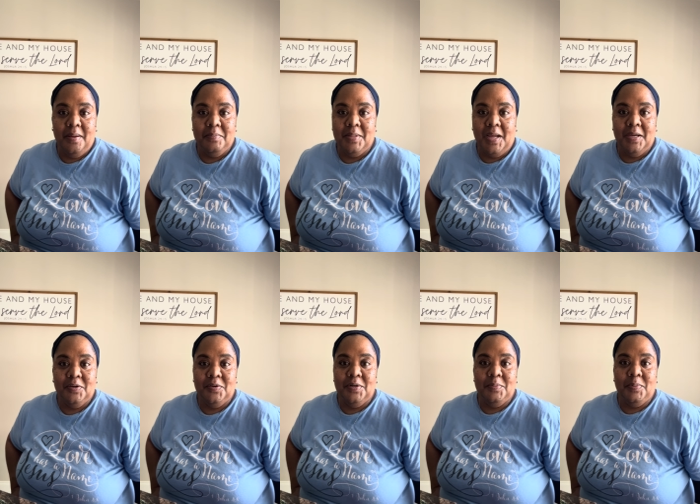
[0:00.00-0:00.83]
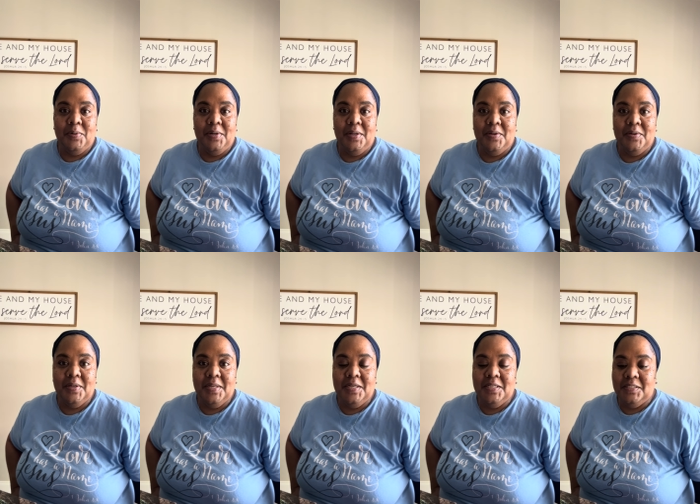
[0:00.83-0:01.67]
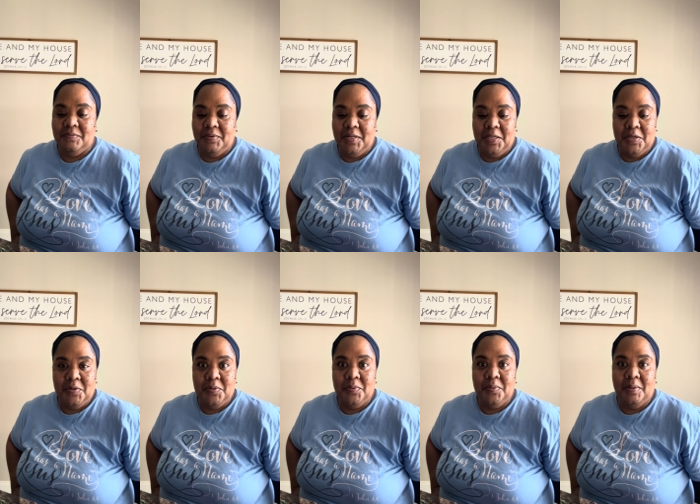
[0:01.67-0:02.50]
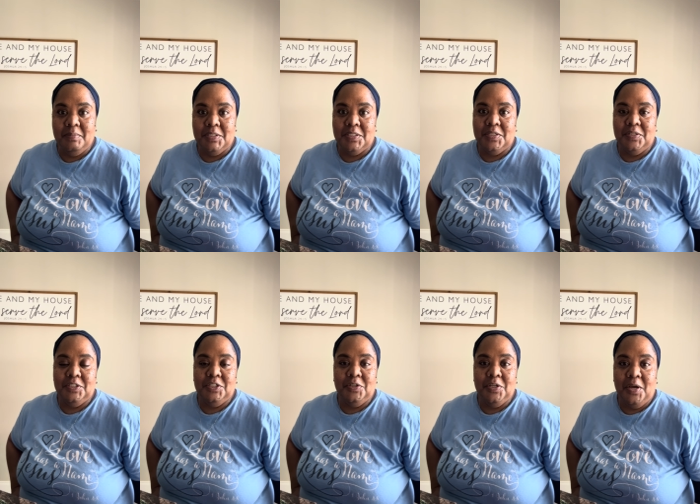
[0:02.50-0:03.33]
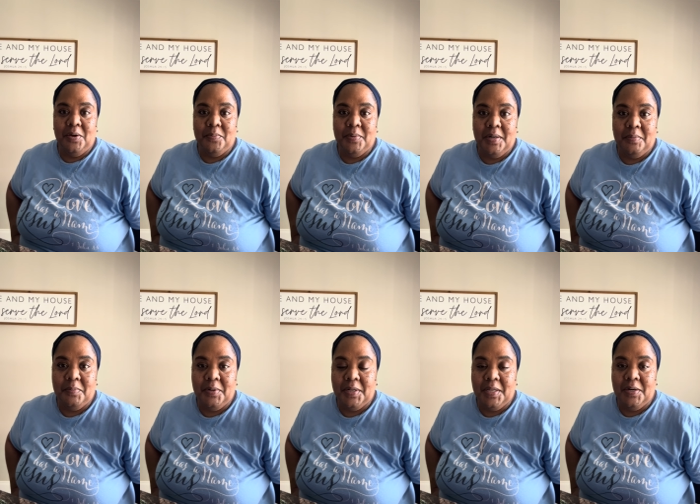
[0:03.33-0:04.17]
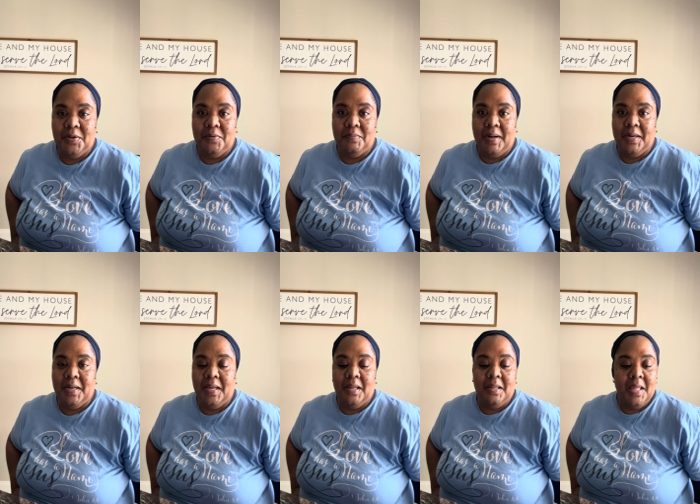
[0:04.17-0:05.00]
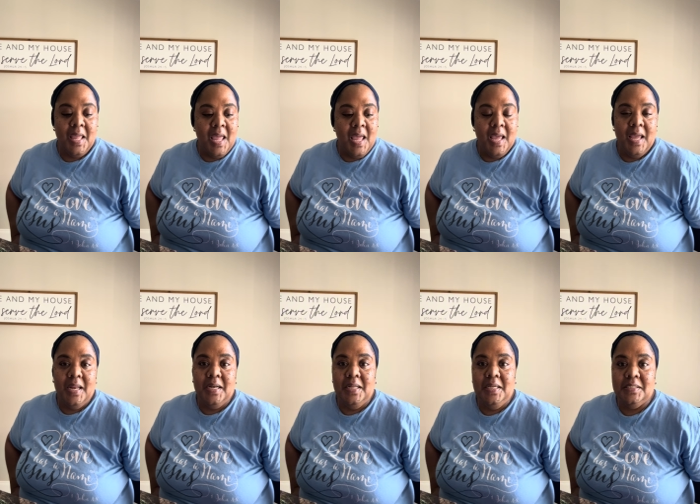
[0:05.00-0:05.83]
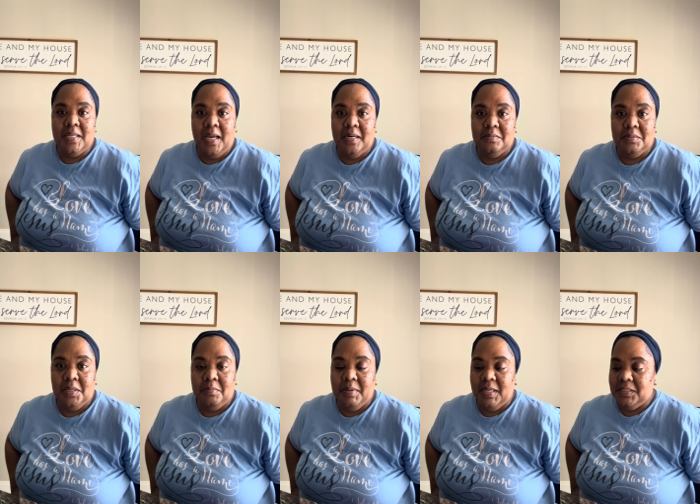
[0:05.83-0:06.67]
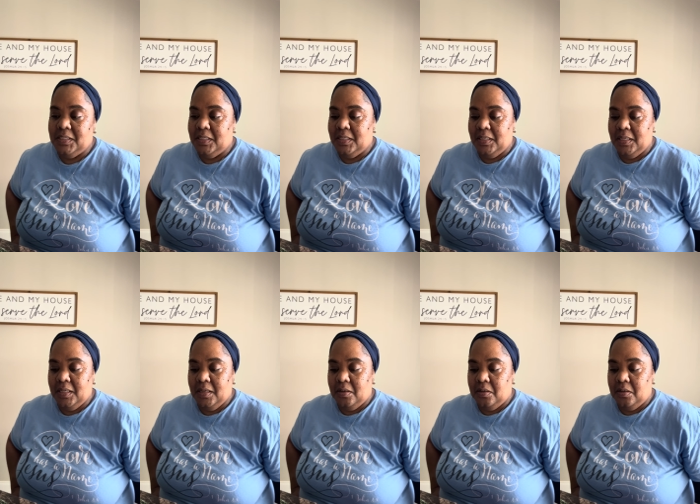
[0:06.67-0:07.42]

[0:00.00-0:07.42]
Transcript: not going to prolong in this video. I'm just going to show y'all what I'm working on right now, and these items are basically